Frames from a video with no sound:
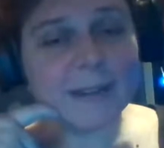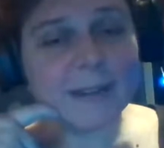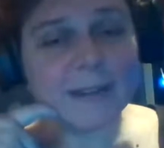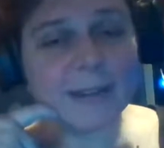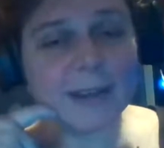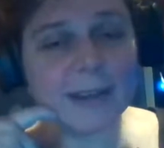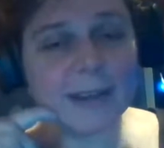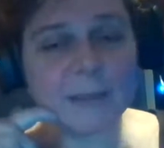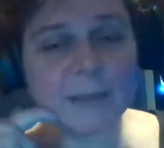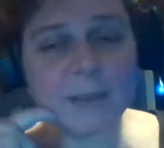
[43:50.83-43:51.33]

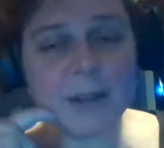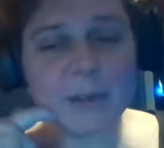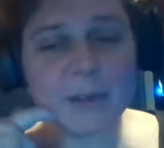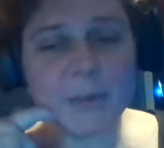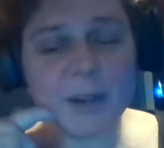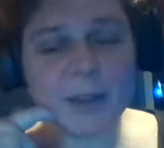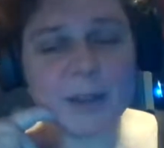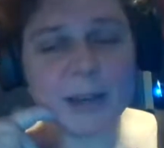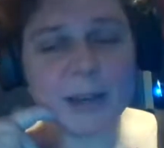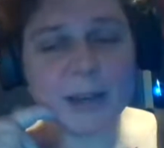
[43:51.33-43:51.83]
that come in
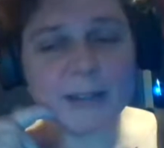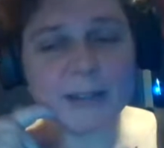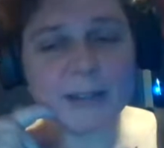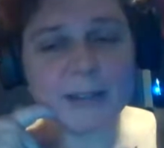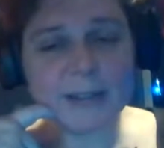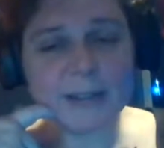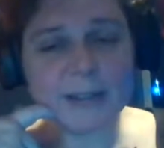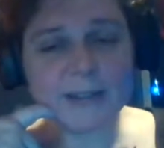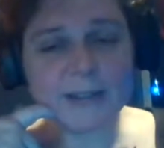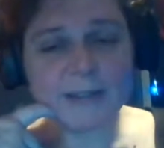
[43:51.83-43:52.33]
with
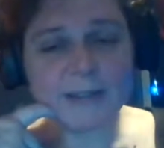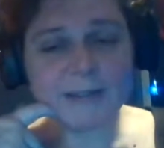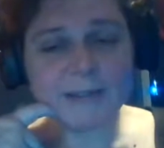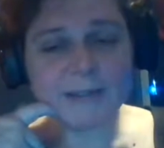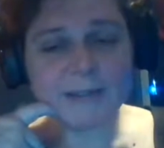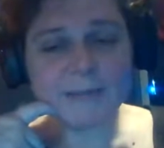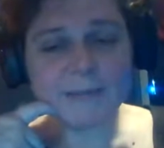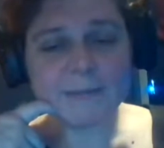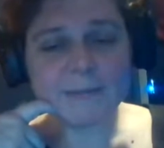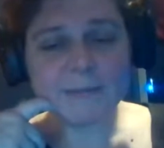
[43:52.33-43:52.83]
us.
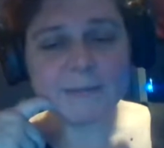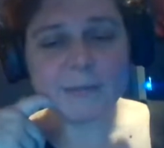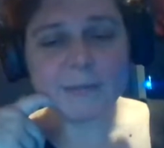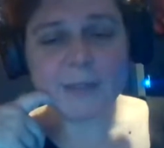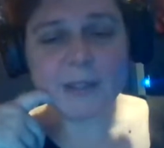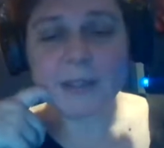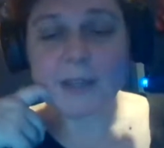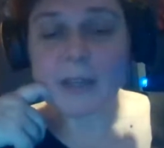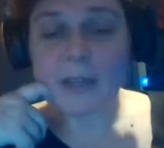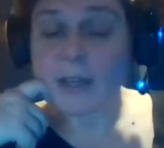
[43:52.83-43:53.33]

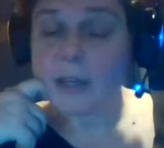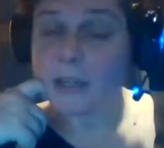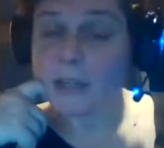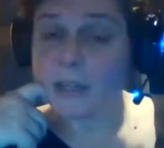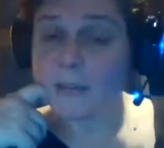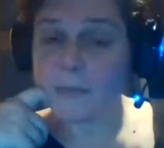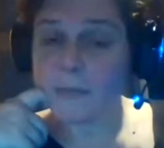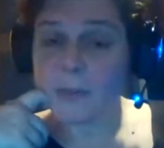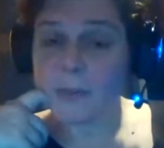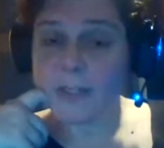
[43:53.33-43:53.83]

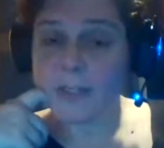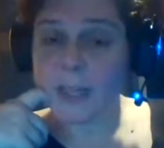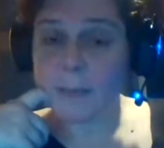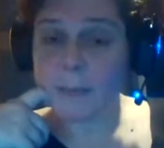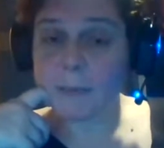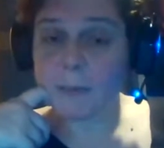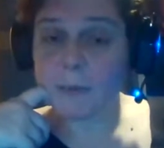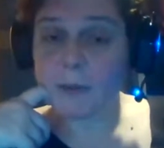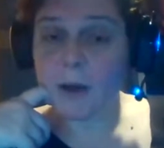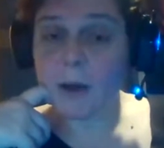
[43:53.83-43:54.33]
Like, for
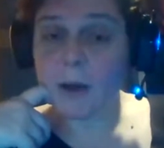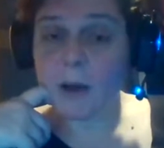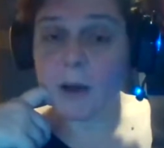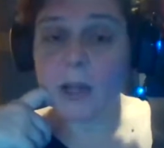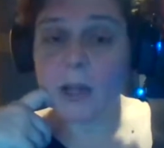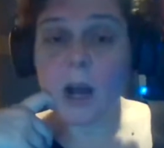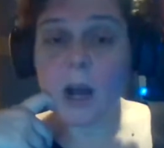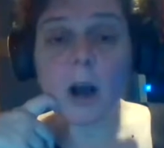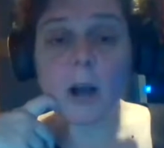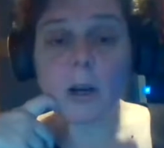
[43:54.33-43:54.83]
example, on
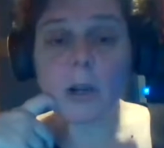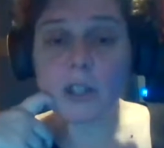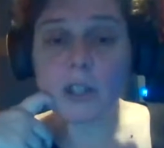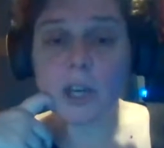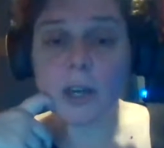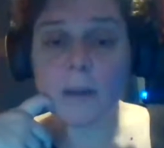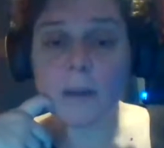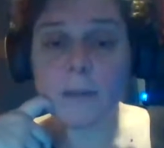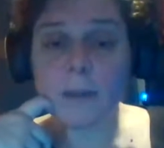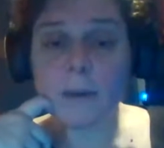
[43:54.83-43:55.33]
our
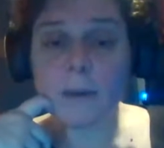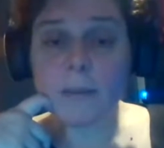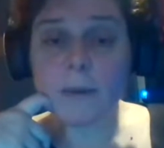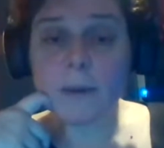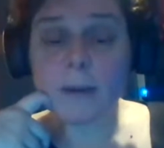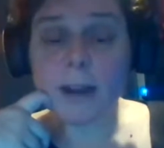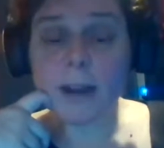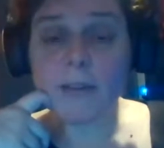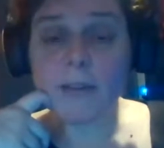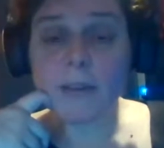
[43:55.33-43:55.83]
show that we are
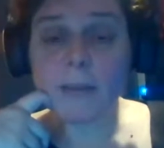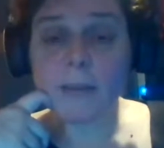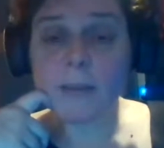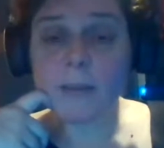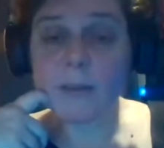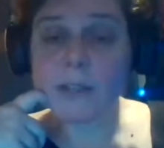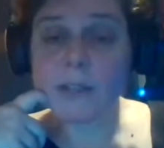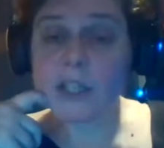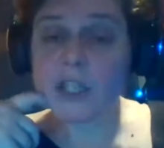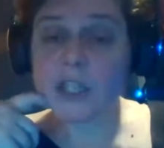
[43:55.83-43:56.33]
having the
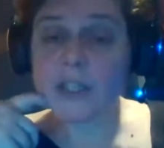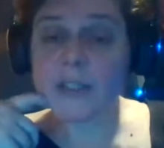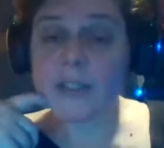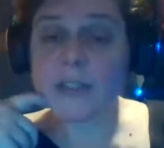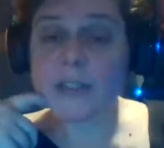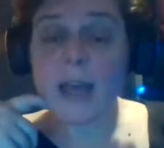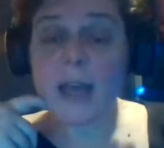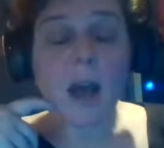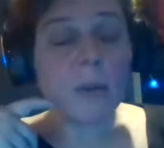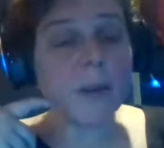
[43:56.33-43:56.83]

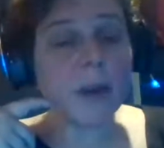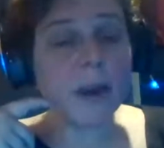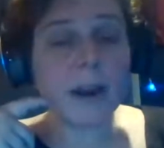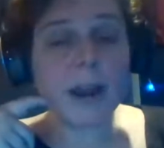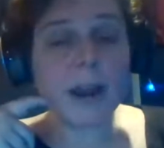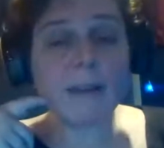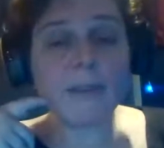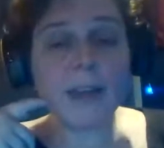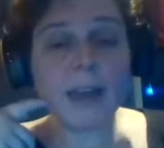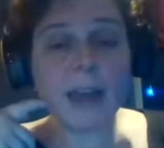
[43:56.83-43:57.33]
musicians, we are
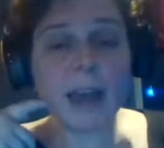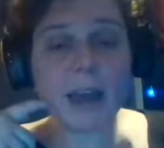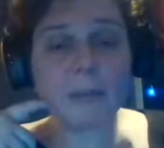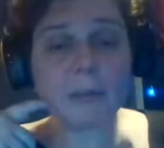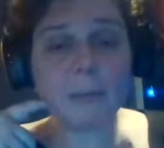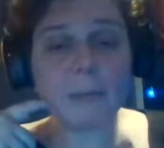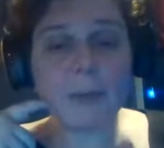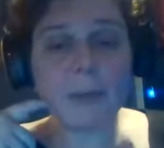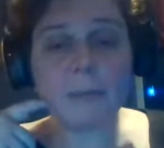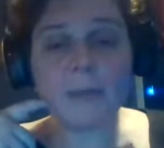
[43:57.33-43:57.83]
having
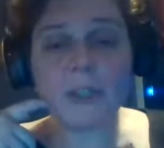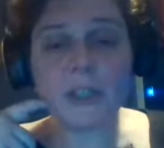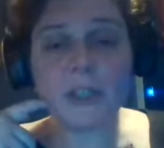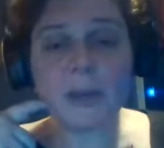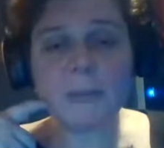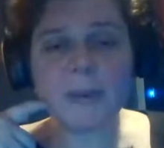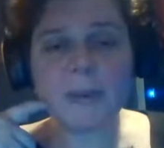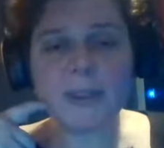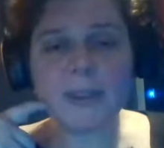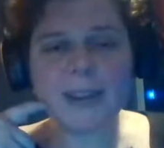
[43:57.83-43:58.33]
Catherine Beamish
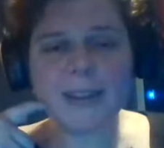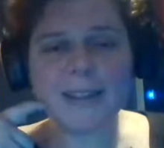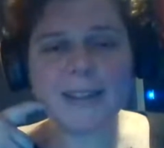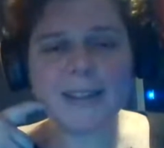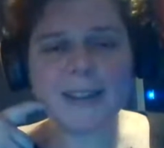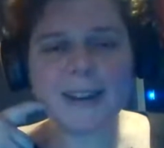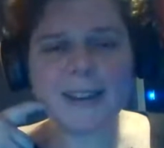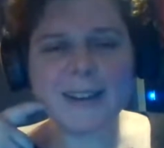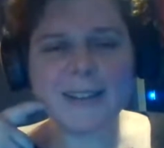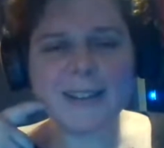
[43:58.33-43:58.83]
come with us
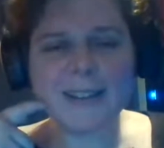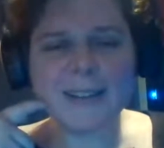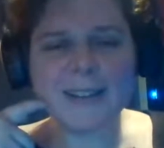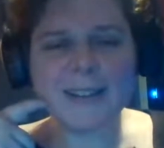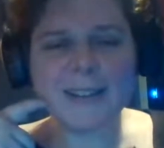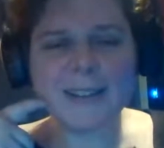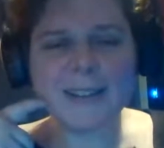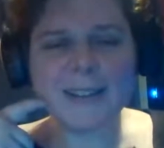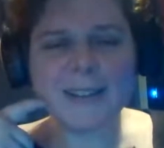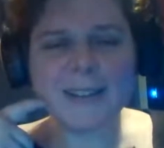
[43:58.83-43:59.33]

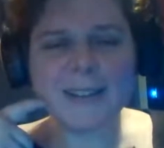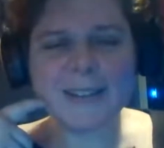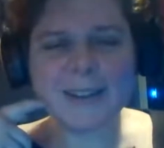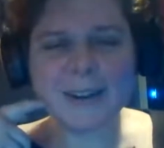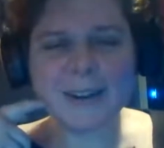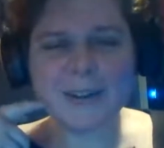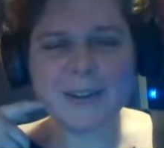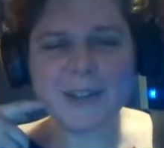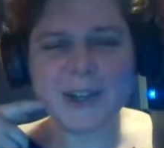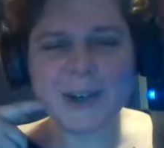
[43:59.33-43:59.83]
onto
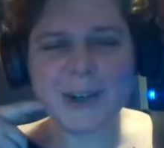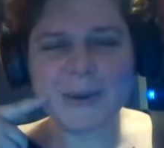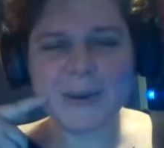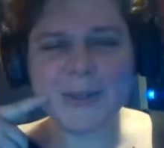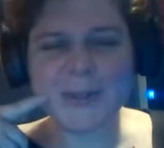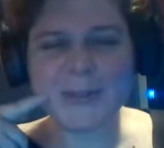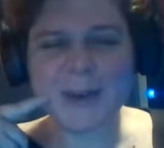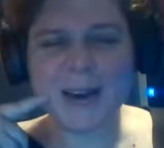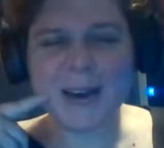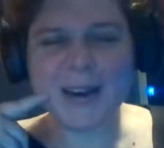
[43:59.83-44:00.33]
our show
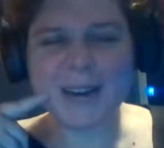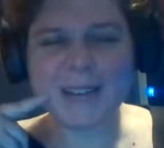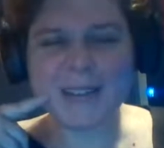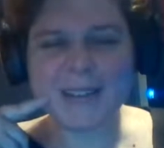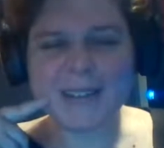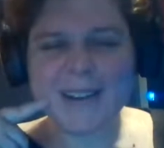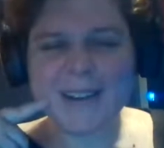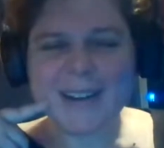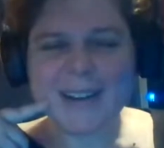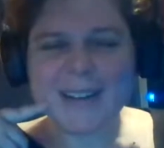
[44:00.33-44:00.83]
as
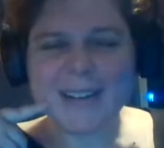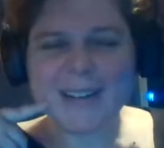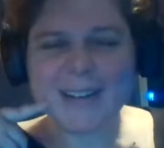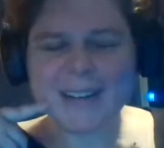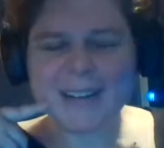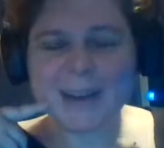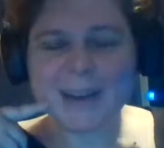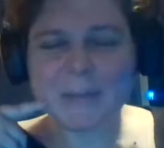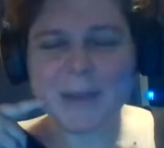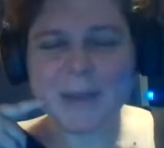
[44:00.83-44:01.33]
well
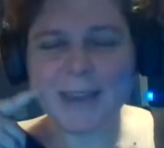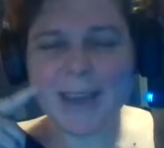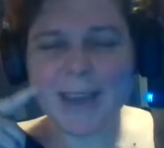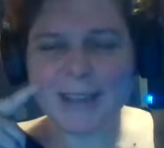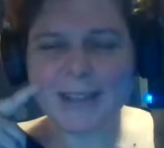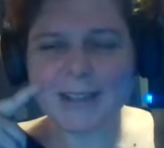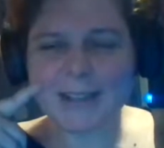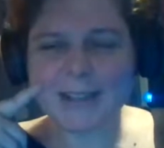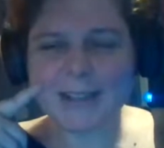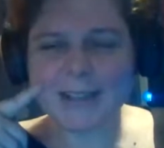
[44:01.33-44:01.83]
to come and
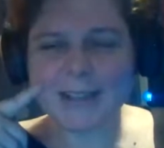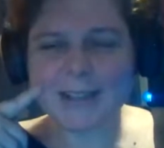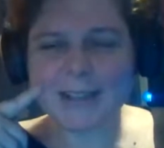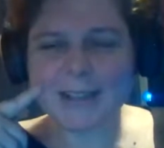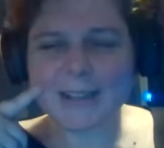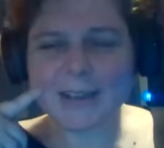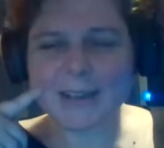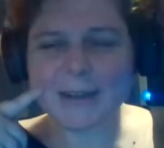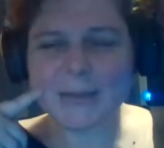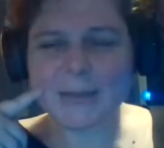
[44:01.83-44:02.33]
guest
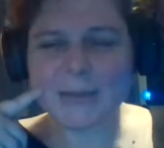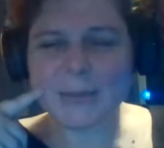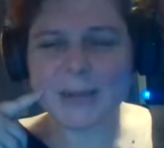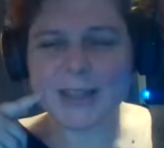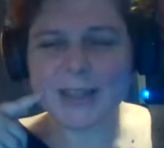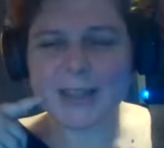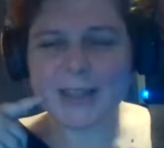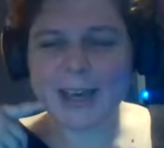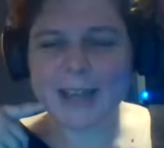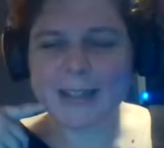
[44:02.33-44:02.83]
host
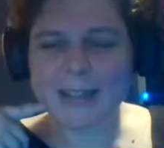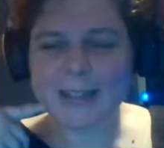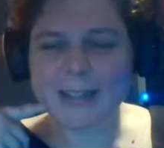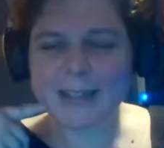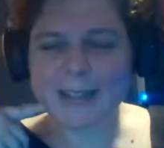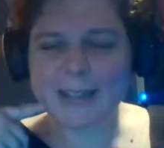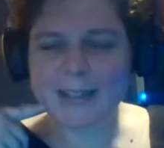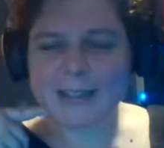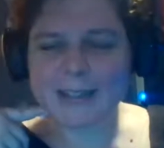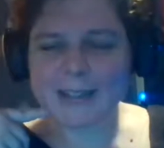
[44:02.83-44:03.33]
with
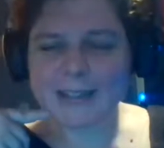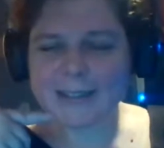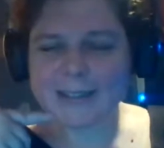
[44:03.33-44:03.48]
us.